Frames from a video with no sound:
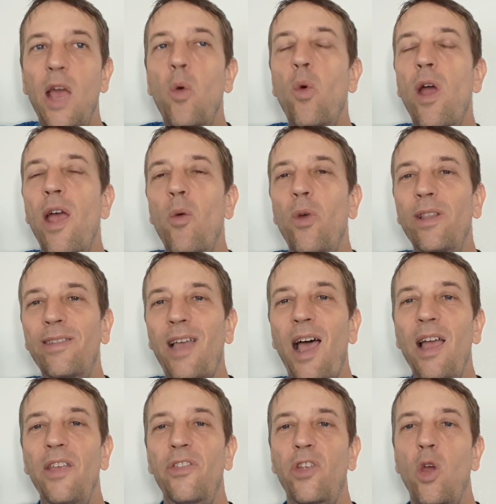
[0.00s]
and when
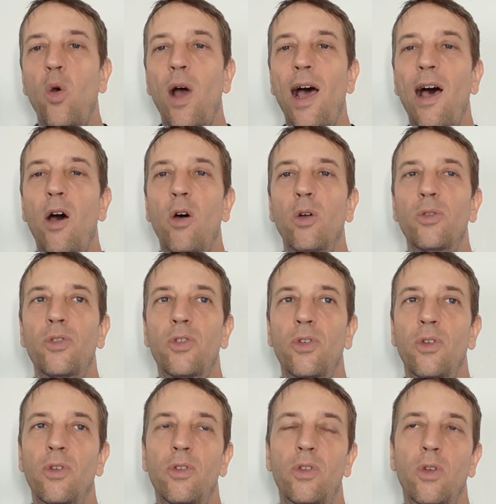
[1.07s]
Thais go out,
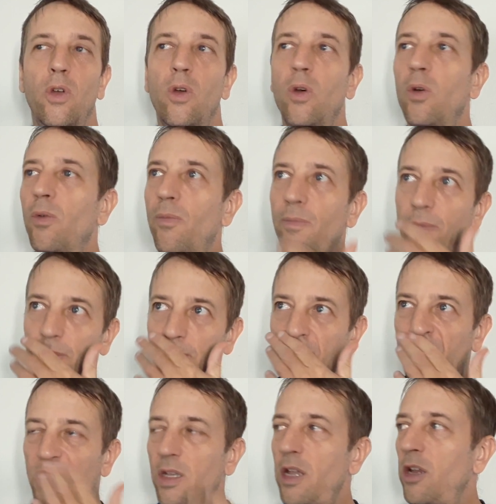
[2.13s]
so
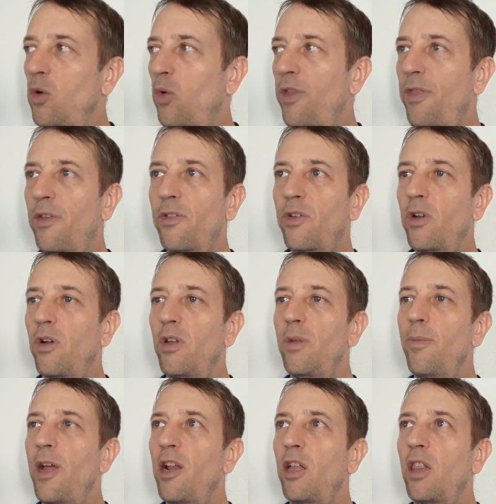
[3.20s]
say you're with this girl you
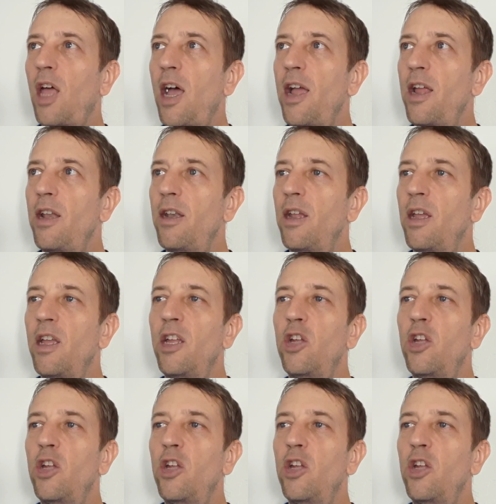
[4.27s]
met online,